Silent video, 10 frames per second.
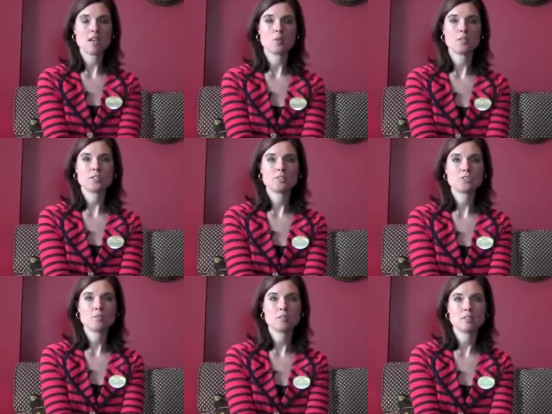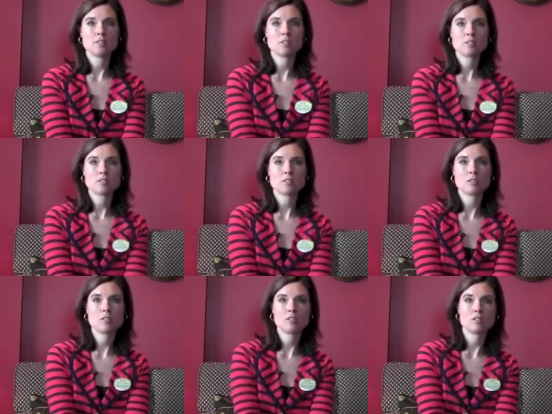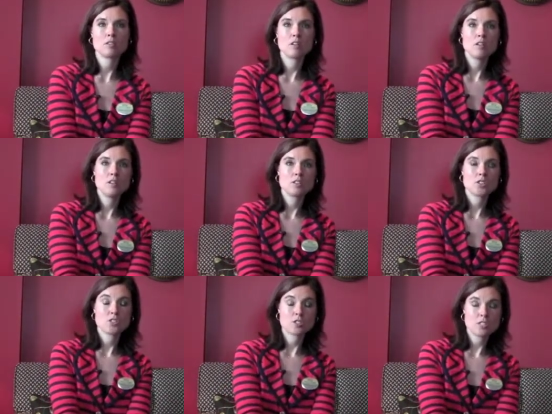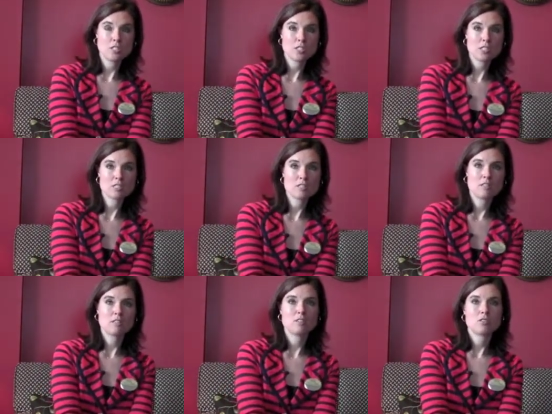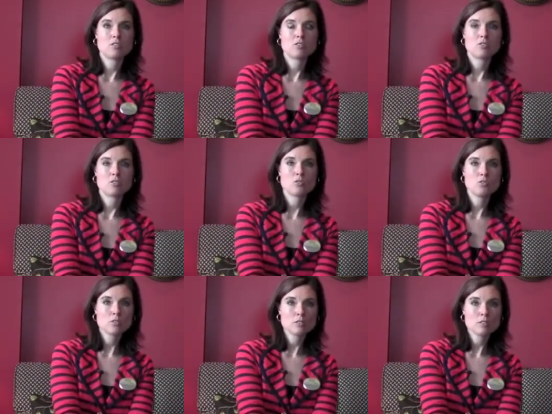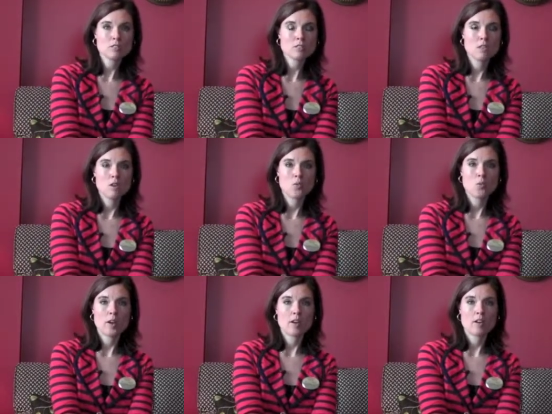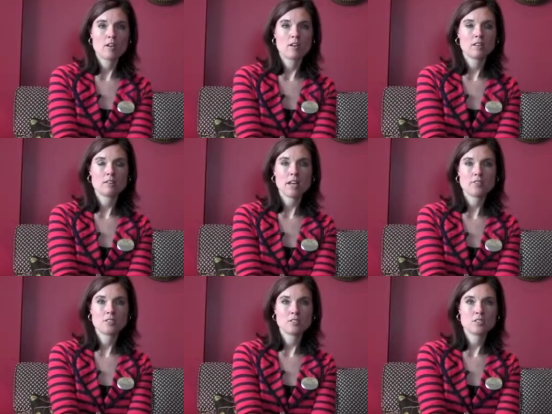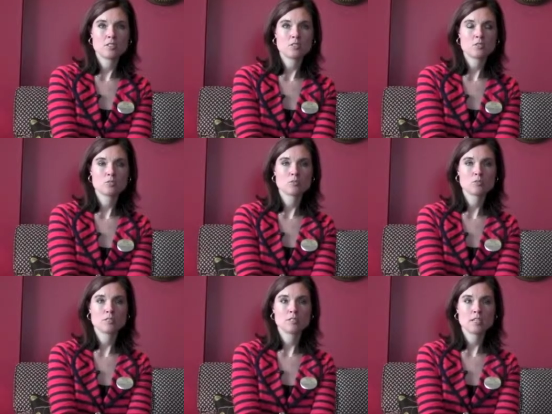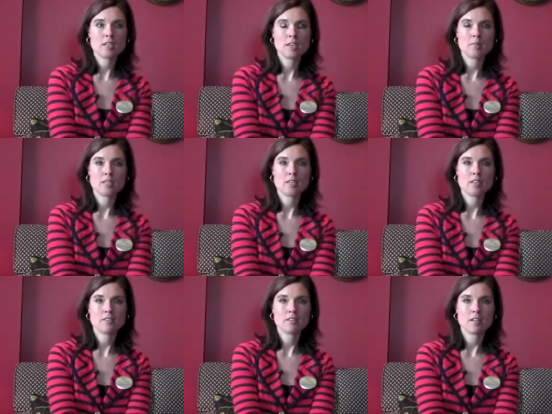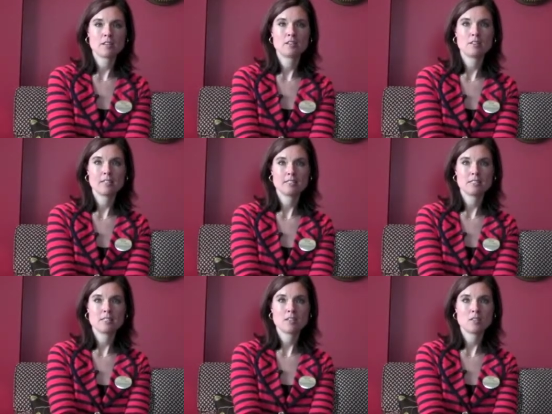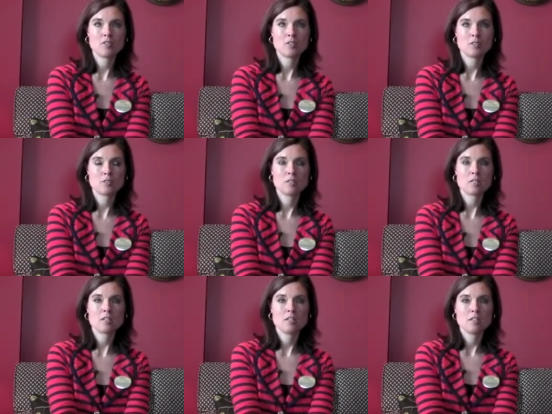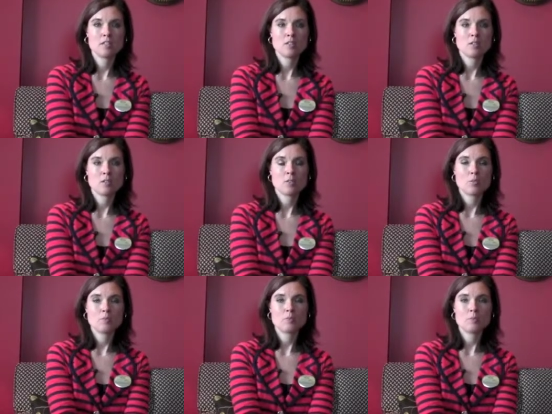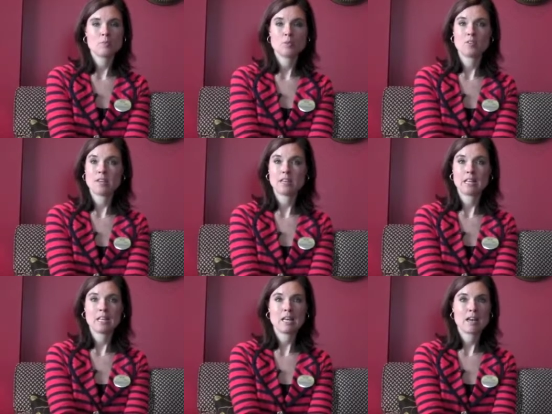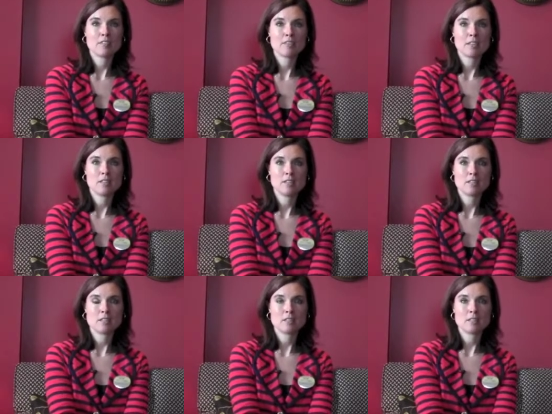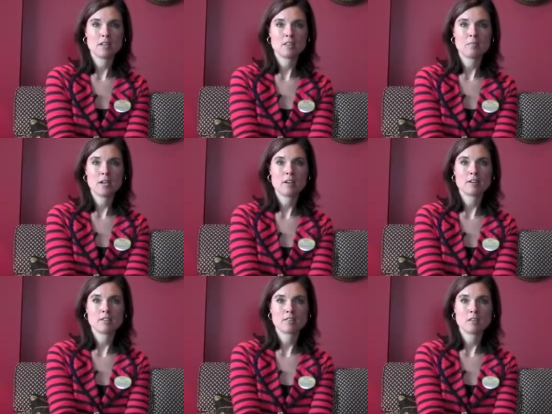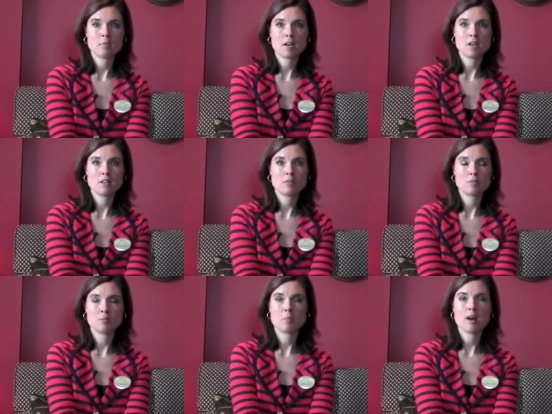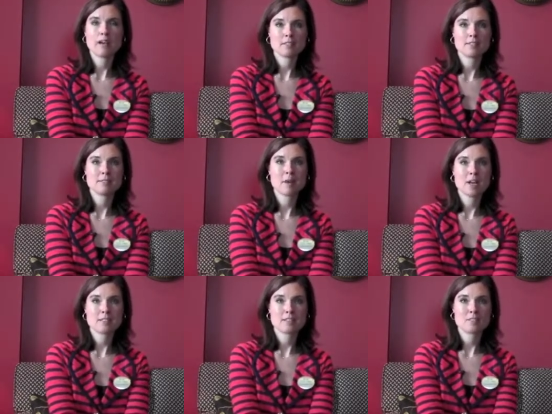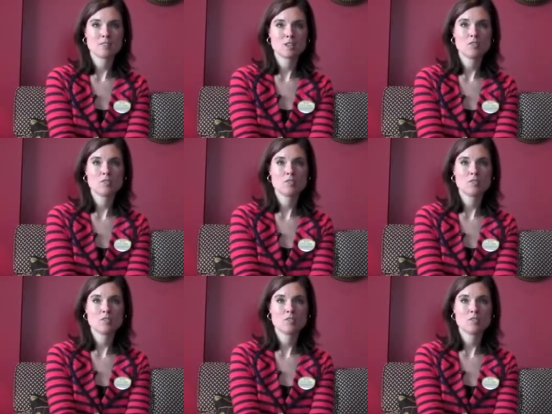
And we distributed those to local churches, to schools, where a lot of students really came together and collected cell phones. So we've had a lot of kids and a lot of parents come on in with boxes and boxes of cell